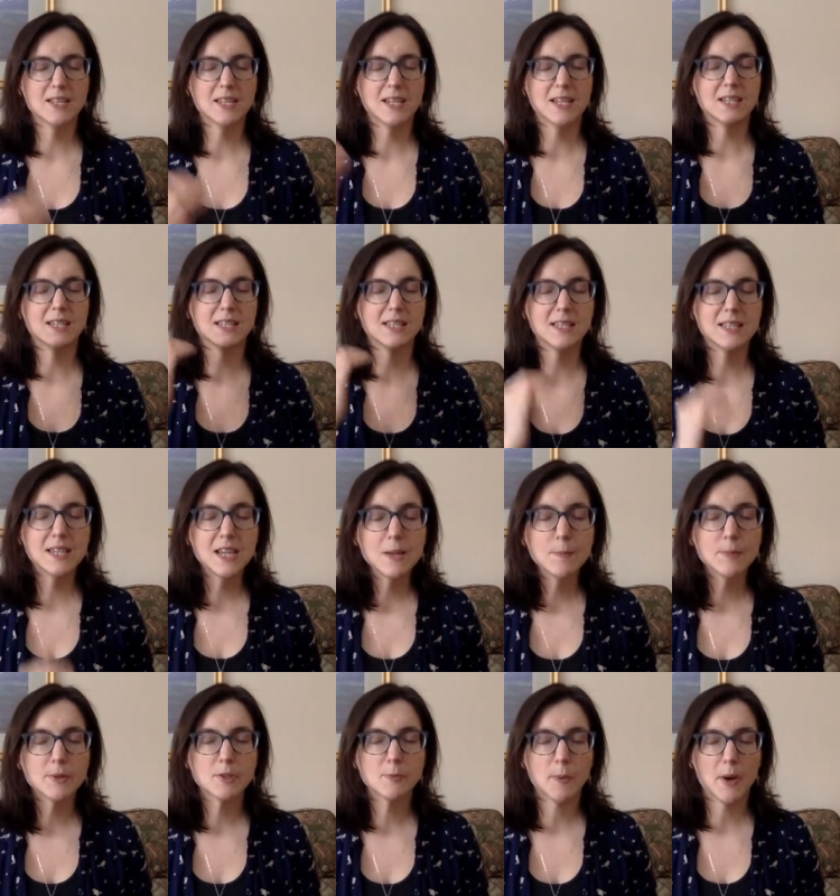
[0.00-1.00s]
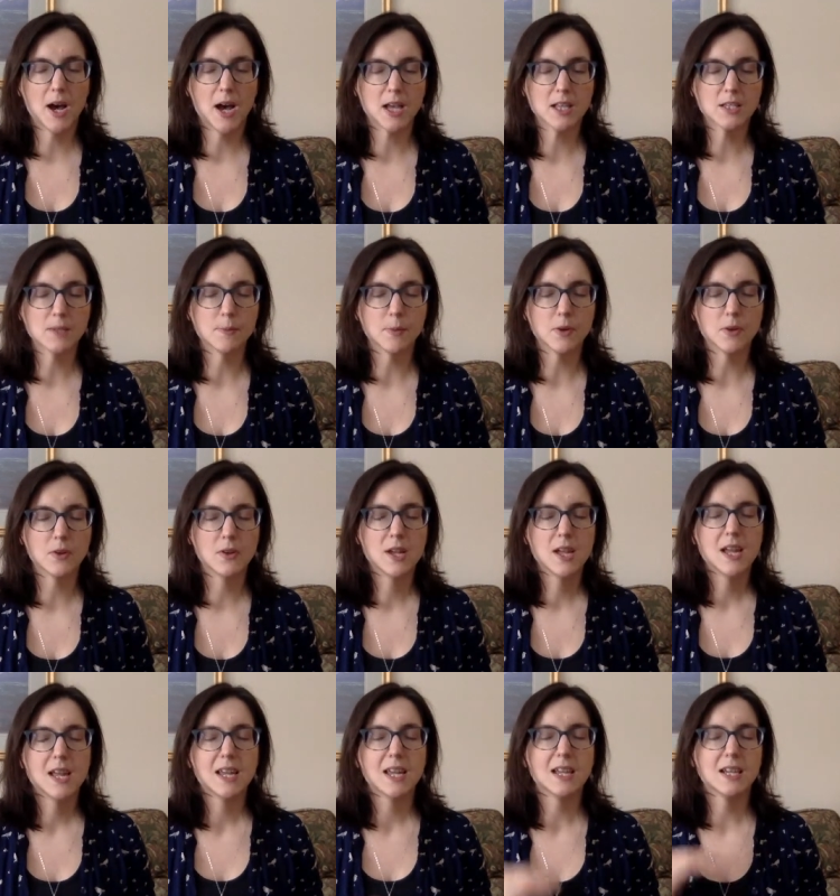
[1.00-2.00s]
get as deep as possible,
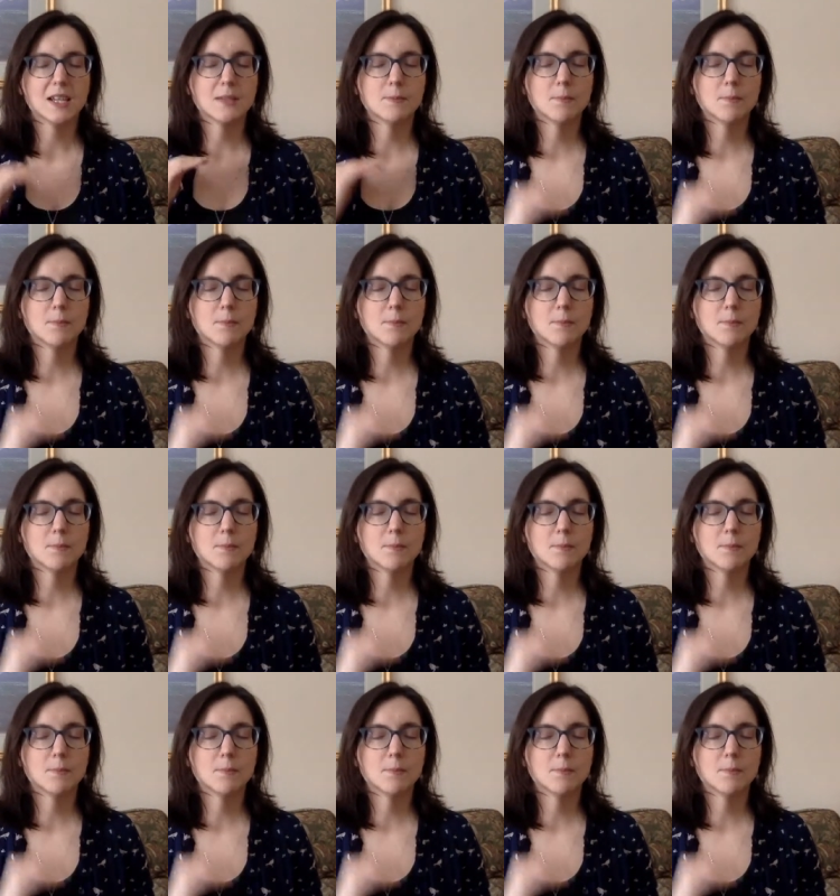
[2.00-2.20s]
get as